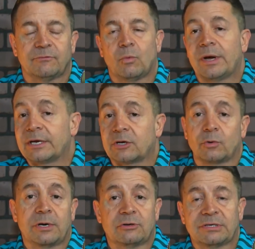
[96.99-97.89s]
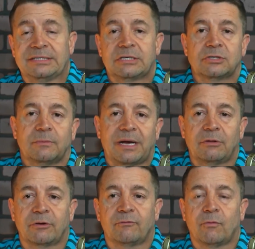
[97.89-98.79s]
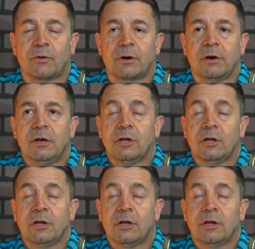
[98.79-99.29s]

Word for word: what a career transition might look for